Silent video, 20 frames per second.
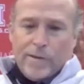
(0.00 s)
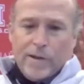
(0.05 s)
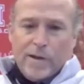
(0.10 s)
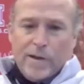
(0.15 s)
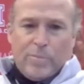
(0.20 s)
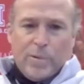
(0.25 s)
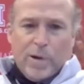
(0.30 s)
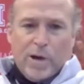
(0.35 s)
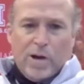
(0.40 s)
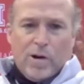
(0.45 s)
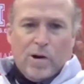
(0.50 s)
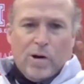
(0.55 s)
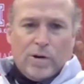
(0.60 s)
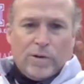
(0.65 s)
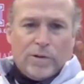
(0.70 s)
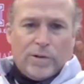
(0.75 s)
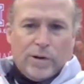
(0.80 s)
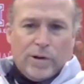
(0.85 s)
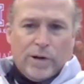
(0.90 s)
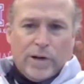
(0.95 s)
play
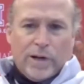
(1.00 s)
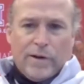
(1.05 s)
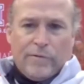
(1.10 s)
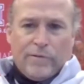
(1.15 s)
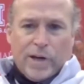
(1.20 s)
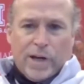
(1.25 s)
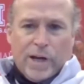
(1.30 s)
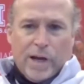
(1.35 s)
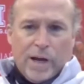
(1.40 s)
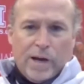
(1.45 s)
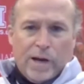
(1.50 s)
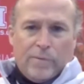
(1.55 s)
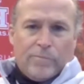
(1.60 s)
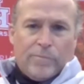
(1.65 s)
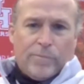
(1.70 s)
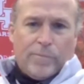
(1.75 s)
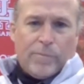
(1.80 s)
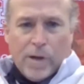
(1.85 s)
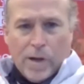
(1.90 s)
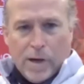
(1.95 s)
hard during every
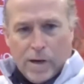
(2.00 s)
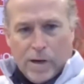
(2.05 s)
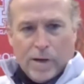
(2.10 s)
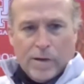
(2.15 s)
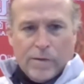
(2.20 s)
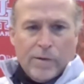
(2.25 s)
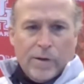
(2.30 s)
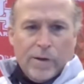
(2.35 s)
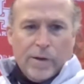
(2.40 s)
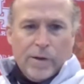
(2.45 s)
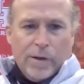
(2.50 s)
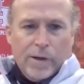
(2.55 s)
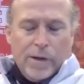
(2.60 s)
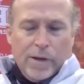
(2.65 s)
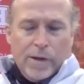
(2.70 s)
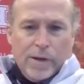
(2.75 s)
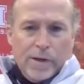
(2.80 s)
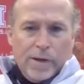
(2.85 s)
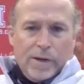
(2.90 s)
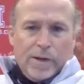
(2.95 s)
game.
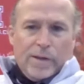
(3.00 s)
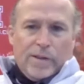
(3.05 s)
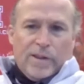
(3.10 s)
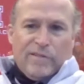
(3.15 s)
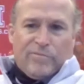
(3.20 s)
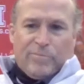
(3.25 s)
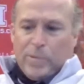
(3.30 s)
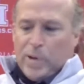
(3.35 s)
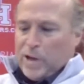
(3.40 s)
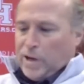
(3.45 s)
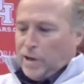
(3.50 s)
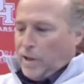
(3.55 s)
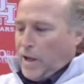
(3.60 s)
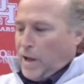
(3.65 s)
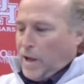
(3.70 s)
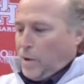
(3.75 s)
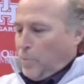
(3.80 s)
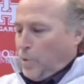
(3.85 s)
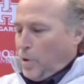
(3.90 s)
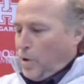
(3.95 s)
They've played a
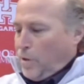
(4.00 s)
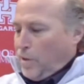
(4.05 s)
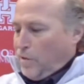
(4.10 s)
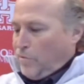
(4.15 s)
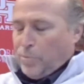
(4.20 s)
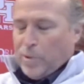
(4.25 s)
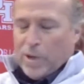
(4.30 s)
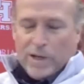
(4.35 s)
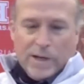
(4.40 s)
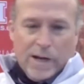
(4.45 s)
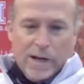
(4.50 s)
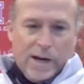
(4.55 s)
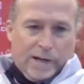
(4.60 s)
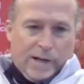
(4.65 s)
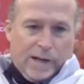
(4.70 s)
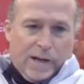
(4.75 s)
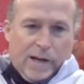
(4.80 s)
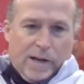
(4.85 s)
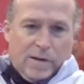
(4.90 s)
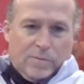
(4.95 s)
lot of ball. They've played 9
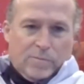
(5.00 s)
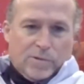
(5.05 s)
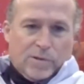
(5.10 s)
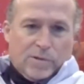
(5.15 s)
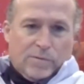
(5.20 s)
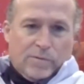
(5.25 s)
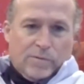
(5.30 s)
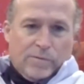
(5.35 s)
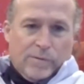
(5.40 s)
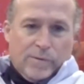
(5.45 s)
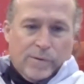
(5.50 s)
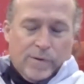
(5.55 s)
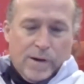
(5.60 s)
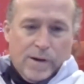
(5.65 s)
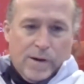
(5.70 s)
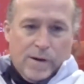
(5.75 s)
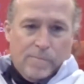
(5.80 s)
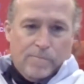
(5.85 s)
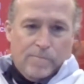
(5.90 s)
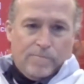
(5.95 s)
games.
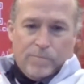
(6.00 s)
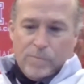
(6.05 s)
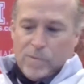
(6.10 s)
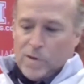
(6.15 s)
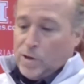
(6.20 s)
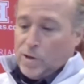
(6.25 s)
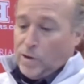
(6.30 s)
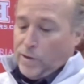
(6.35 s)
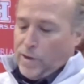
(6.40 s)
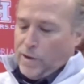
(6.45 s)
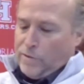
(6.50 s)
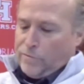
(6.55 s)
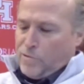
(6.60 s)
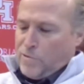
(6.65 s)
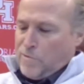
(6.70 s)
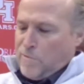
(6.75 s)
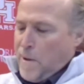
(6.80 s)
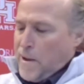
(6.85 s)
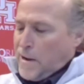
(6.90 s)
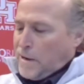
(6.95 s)
You know, they've
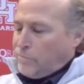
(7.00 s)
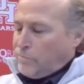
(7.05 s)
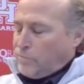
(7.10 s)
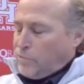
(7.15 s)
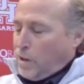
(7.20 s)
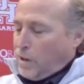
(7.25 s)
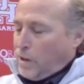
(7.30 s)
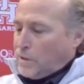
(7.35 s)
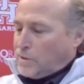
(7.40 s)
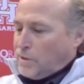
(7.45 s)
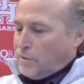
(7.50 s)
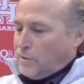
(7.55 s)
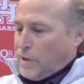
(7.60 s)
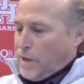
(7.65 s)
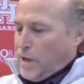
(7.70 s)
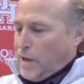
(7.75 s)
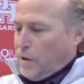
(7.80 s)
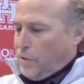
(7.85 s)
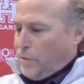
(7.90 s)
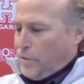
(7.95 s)
remained relatively
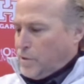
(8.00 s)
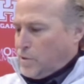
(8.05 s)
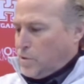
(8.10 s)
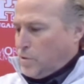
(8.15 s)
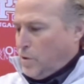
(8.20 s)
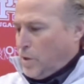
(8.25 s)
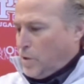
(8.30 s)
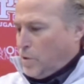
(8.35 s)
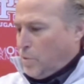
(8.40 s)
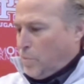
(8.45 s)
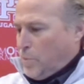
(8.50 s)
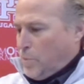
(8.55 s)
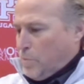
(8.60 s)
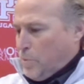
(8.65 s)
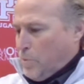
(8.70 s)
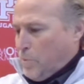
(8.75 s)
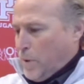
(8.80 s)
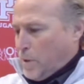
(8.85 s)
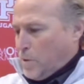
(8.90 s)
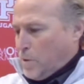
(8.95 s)
healthy, too. I know
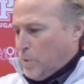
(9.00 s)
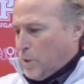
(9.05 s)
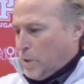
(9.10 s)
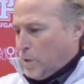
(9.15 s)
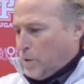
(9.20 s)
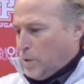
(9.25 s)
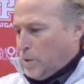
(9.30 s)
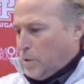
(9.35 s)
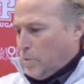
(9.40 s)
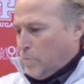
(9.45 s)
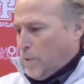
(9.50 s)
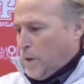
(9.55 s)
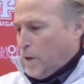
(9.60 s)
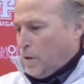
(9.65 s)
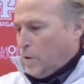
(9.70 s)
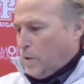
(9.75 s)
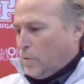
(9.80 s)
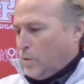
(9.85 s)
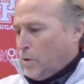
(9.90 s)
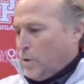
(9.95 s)
people make a big deal
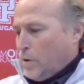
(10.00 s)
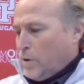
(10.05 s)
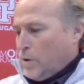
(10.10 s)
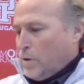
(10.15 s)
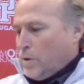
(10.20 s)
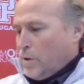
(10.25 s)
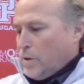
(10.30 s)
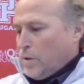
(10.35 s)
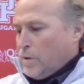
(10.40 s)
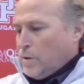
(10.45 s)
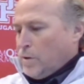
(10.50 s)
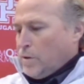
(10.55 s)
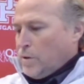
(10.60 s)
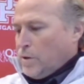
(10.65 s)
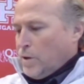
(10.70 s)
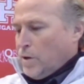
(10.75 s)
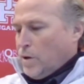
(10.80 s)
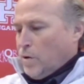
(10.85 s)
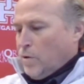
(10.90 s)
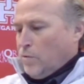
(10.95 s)
about,
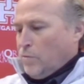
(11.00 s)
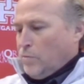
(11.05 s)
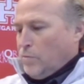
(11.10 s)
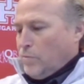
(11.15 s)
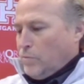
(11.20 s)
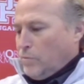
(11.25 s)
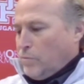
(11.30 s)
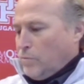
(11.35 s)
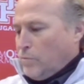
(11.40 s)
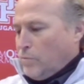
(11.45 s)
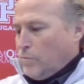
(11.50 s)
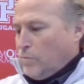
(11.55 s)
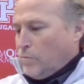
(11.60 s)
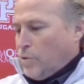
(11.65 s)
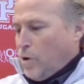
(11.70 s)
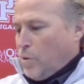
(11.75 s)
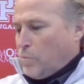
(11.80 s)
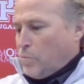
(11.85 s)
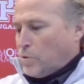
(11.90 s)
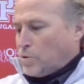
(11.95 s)
you know,
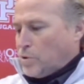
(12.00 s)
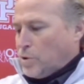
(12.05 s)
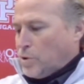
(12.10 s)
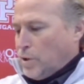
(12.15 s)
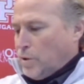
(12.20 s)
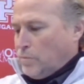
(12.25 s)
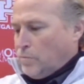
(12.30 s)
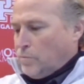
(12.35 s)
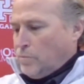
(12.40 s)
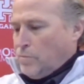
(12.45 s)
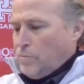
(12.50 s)
Roberson,